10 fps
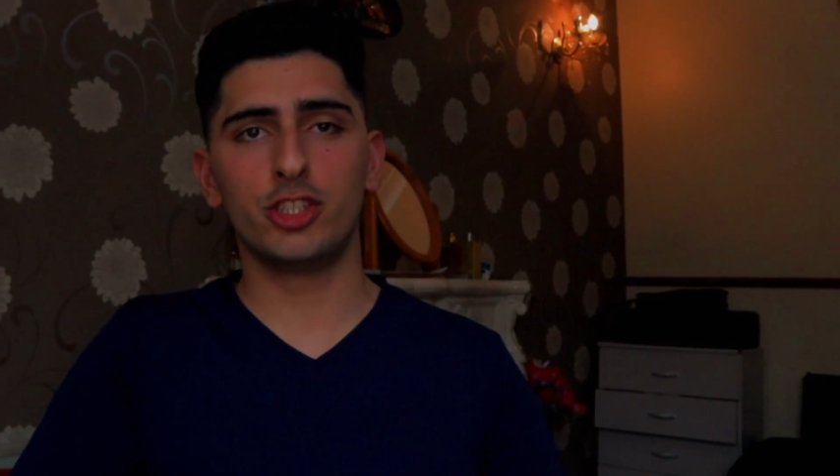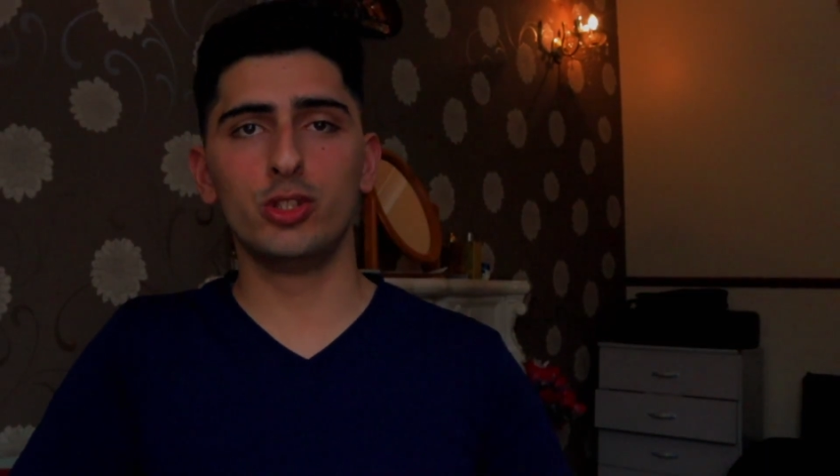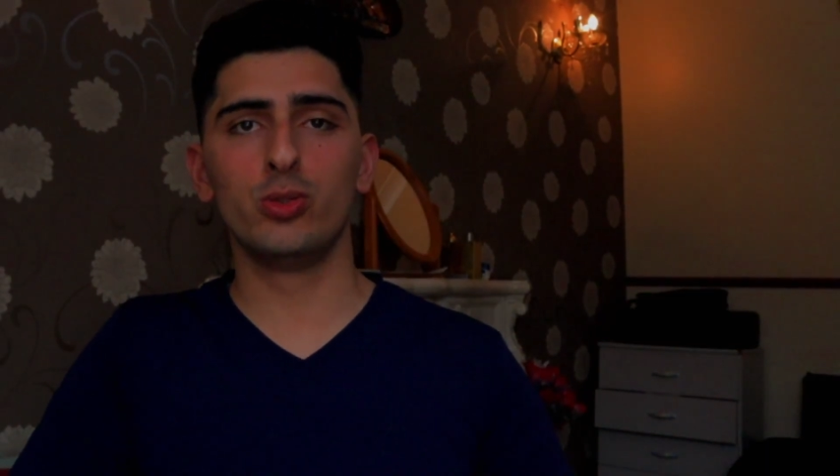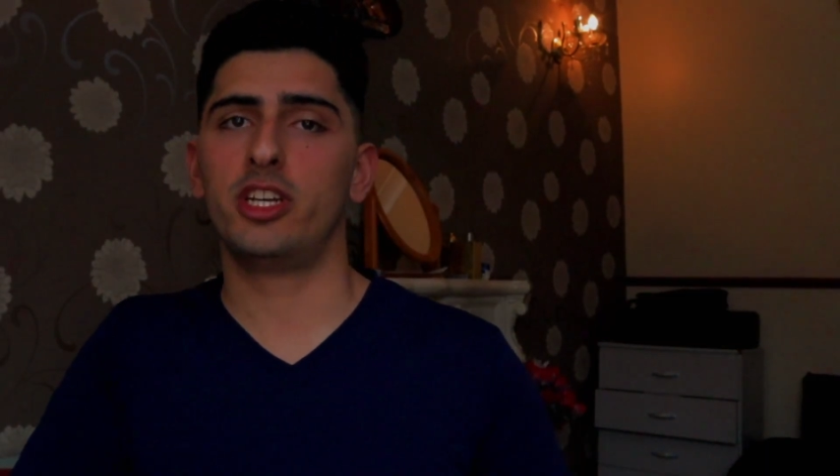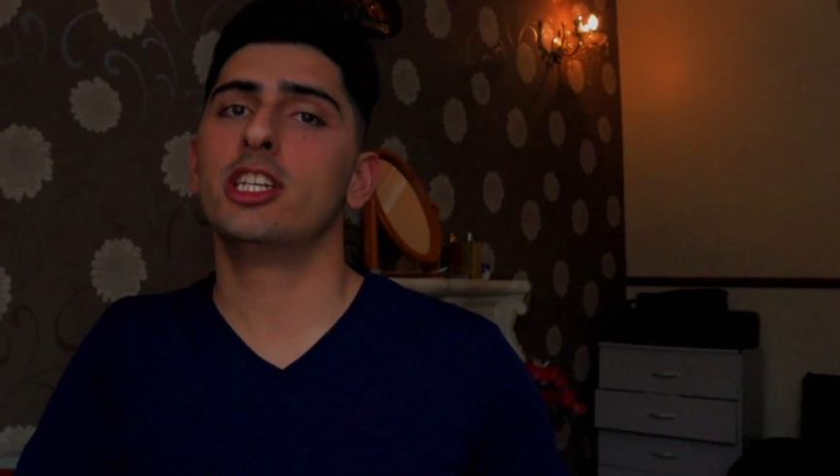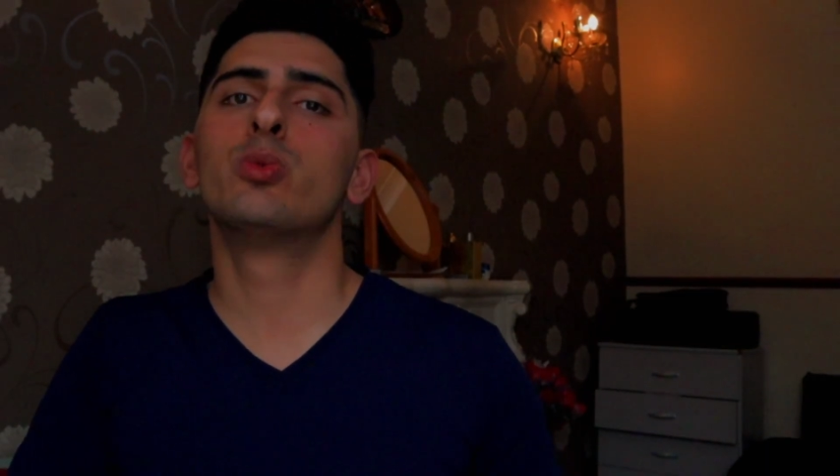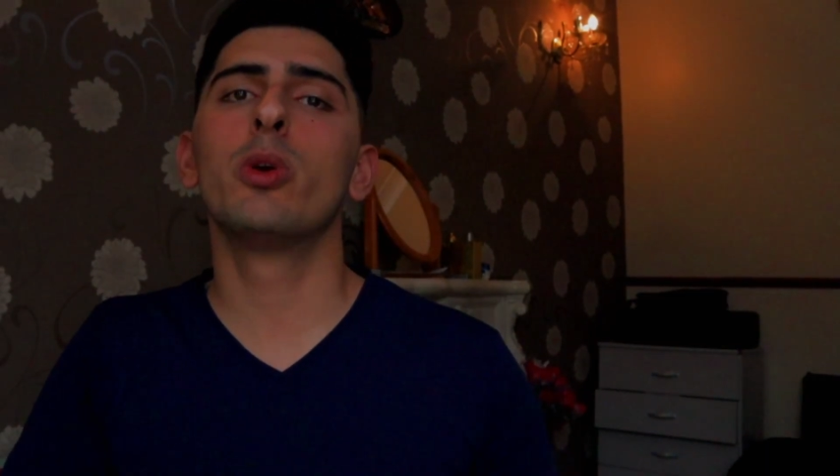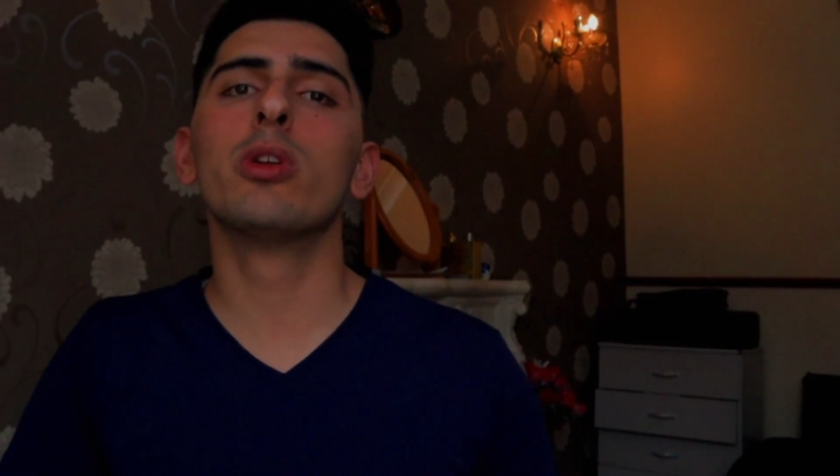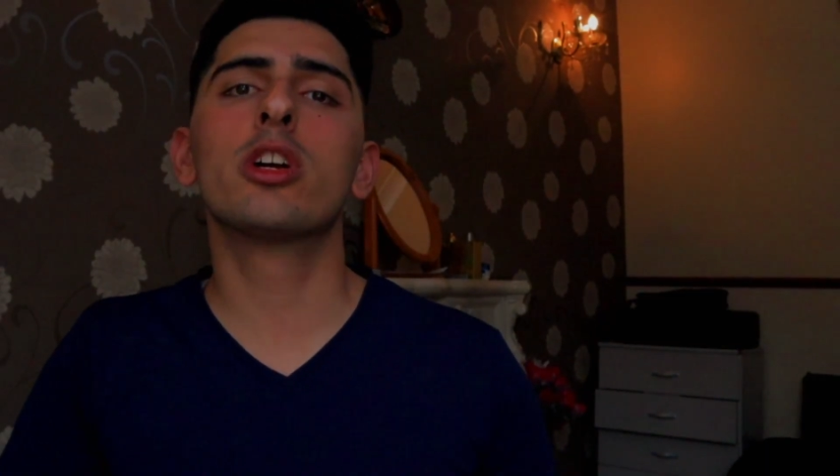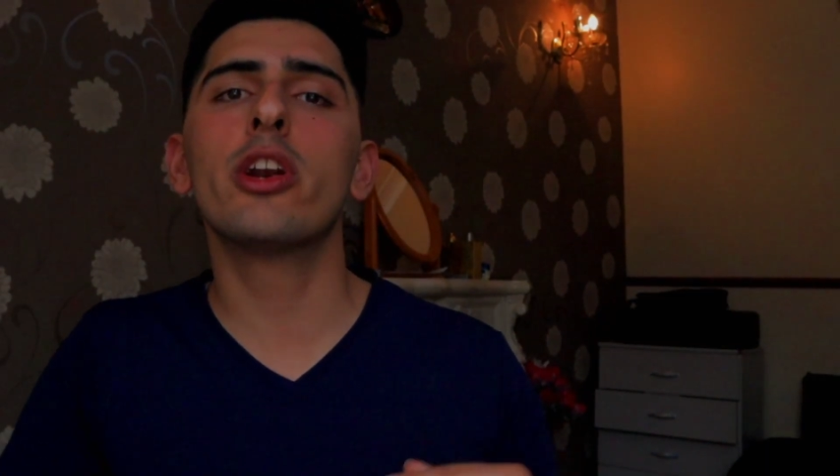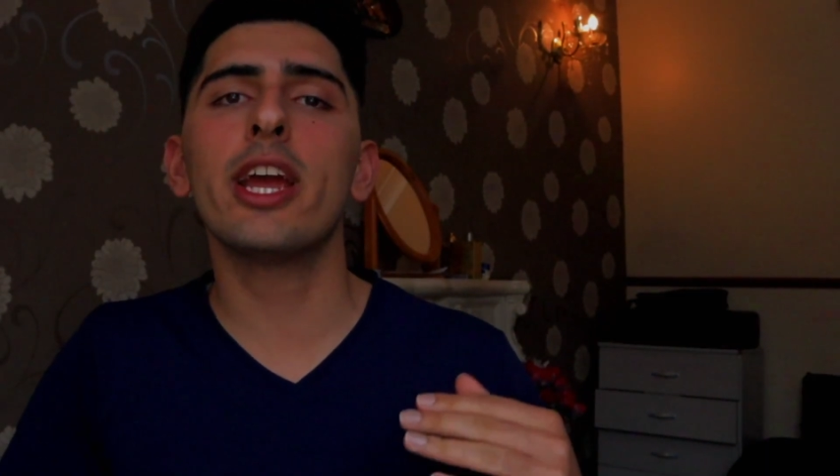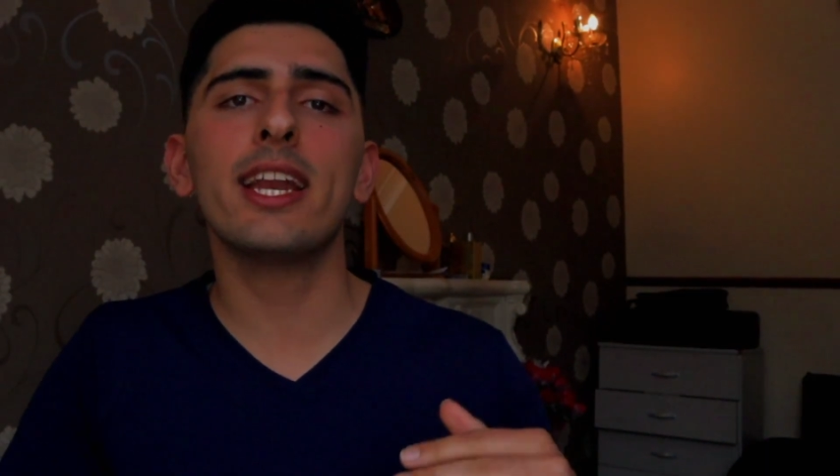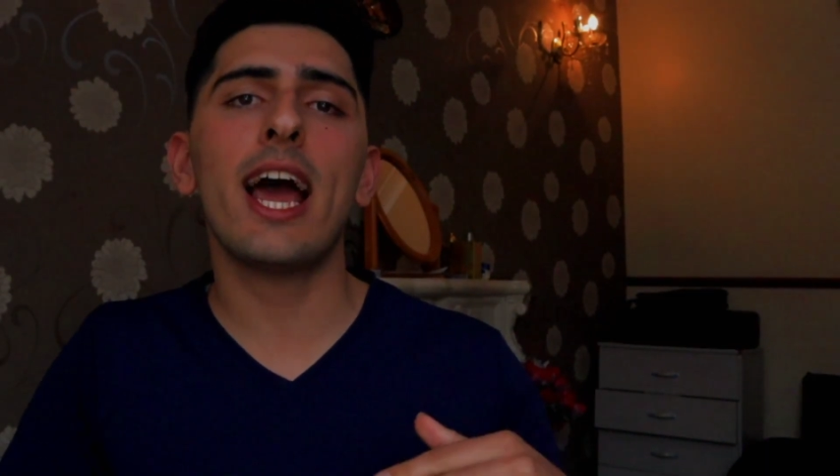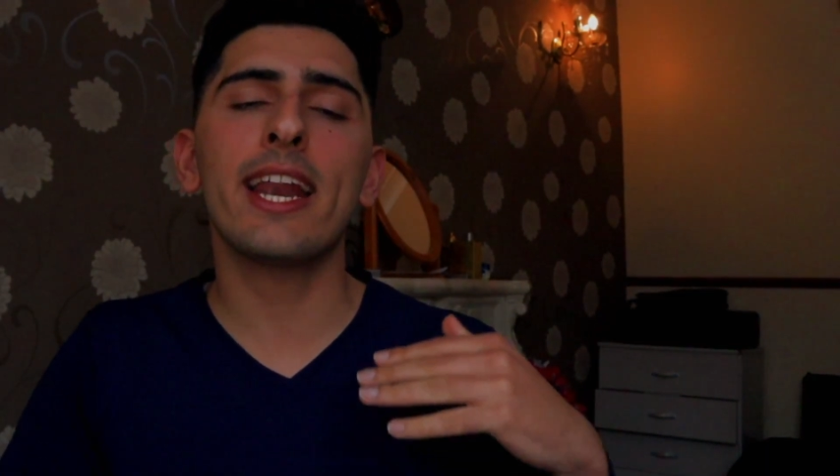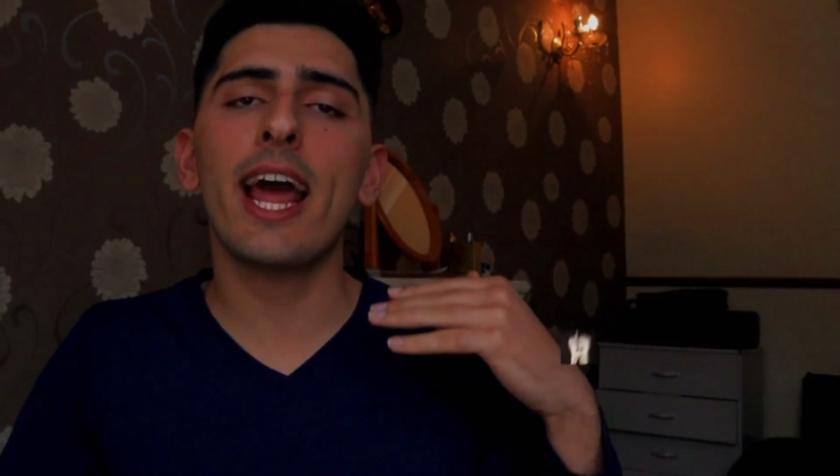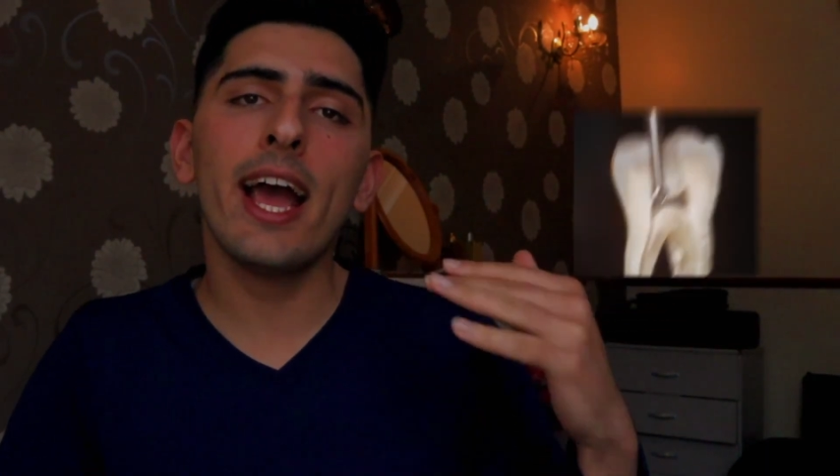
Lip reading: do is we will create an